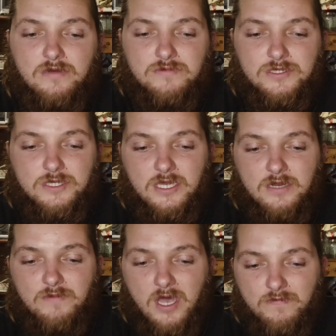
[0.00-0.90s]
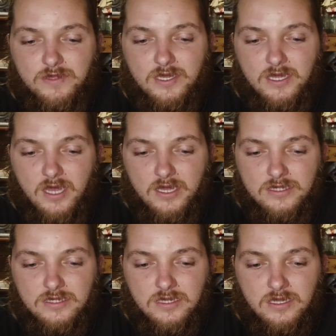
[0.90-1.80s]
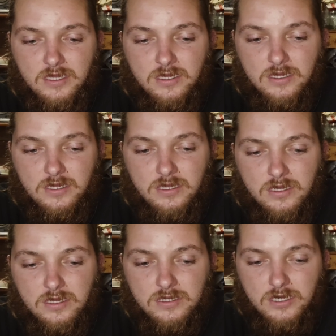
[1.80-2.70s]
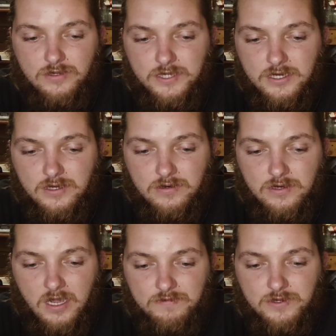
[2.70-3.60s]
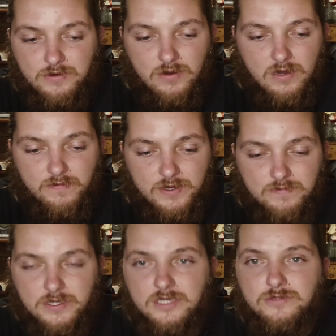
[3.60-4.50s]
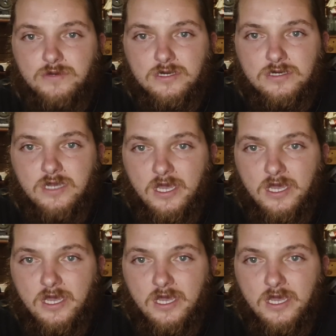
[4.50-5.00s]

I'm just saying I'm happy that I didn't have to grow up in a place where